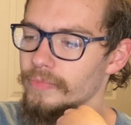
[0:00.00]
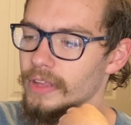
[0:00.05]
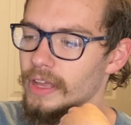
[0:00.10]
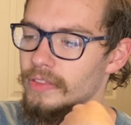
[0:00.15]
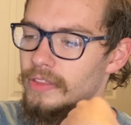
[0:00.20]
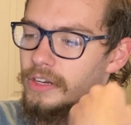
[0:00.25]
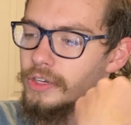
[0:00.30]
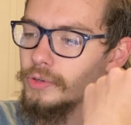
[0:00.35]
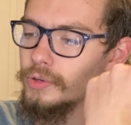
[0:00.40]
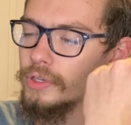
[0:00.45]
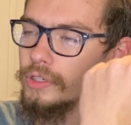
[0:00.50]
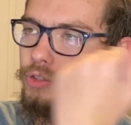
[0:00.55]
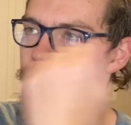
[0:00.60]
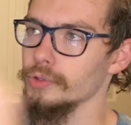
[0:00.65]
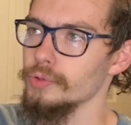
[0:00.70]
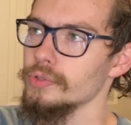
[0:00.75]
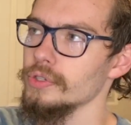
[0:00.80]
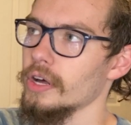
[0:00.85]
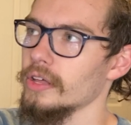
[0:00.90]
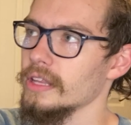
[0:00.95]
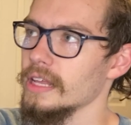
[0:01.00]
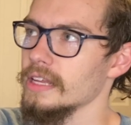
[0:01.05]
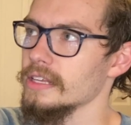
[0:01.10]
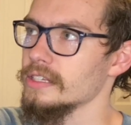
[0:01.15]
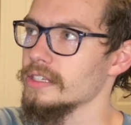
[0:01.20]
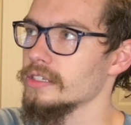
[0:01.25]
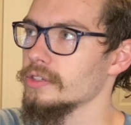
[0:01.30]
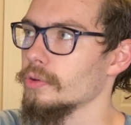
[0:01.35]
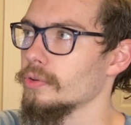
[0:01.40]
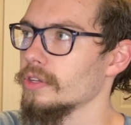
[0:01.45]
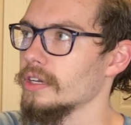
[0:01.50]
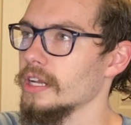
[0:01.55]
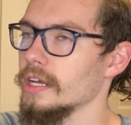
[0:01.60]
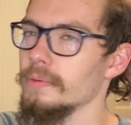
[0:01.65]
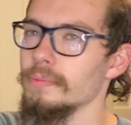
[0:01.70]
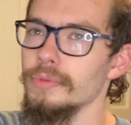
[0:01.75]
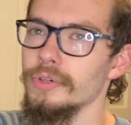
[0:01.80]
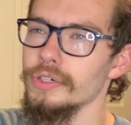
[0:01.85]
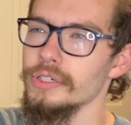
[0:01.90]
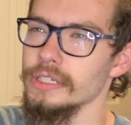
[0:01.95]
and then you could lose all that stolen
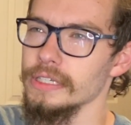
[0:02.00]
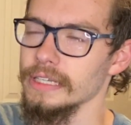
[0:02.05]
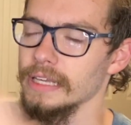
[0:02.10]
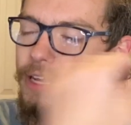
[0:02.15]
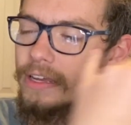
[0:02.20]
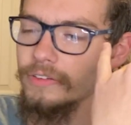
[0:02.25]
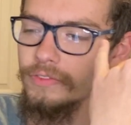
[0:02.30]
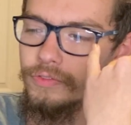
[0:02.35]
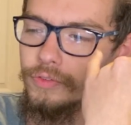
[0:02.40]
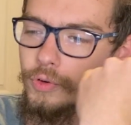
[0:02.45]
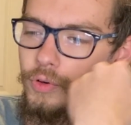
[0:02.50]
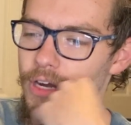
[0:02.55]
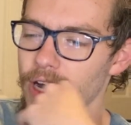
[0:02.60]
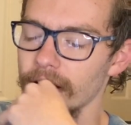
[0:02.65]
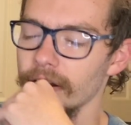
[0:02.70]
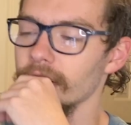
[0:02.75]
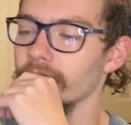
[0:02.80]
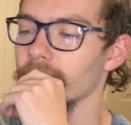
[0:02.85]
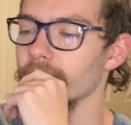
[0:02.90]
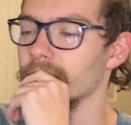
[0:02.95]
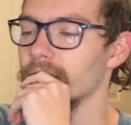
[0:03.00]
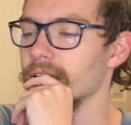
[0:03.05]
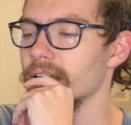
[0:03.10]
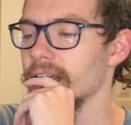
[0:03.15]
Ember to gain 4. I don't know.